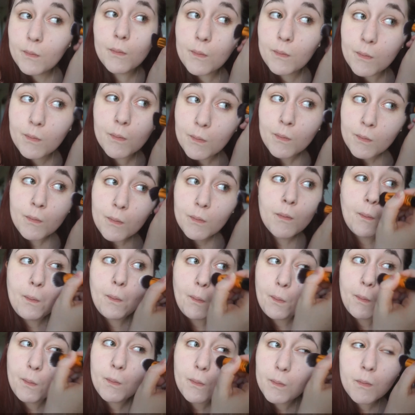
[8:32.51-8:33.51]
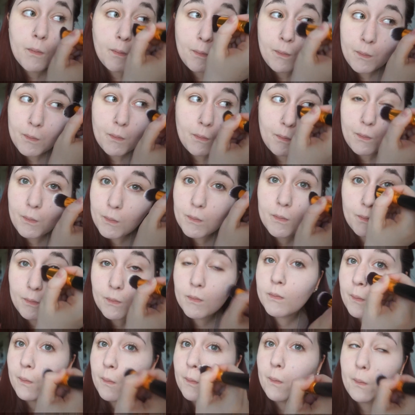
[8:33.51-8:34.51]

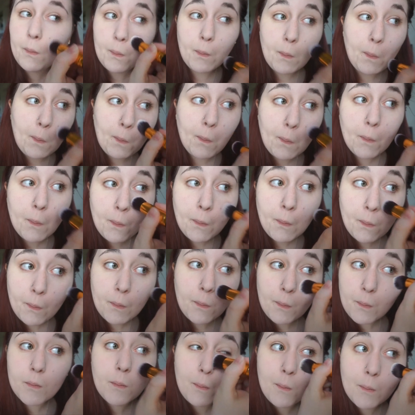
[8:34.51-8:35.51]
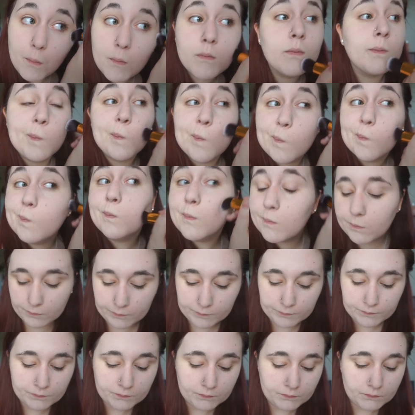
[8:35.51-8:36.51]

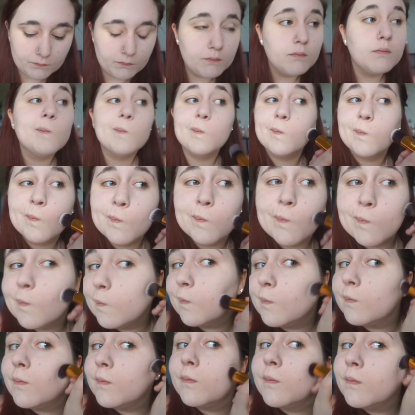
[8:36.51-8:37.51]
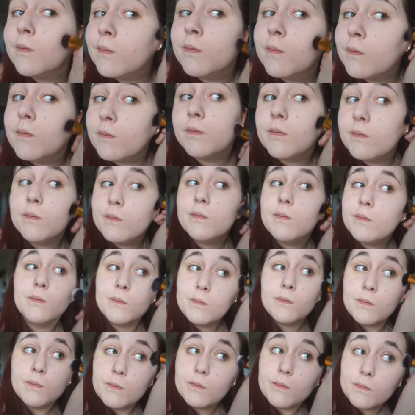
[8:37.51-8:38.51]

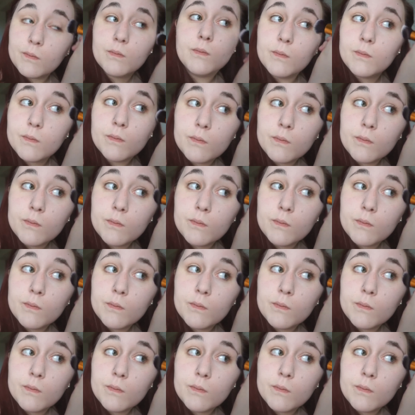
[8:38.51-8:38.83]
(no one is talking)